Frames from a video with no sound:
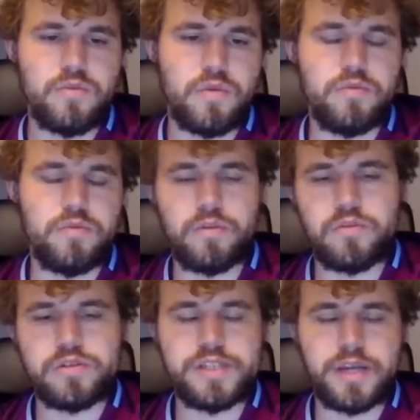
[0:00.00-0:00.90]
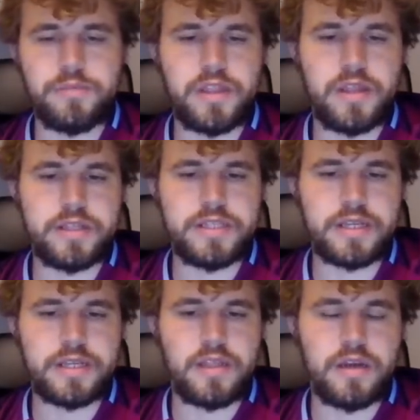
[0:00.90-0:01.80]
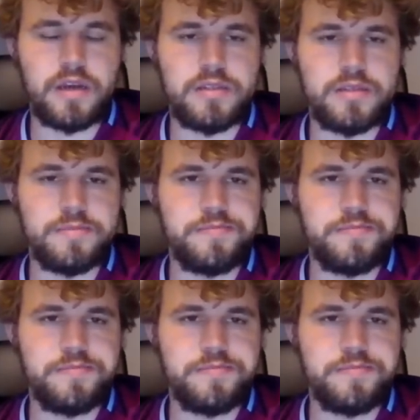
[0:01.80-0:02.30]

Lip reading: Well, one more check, then I take the knight.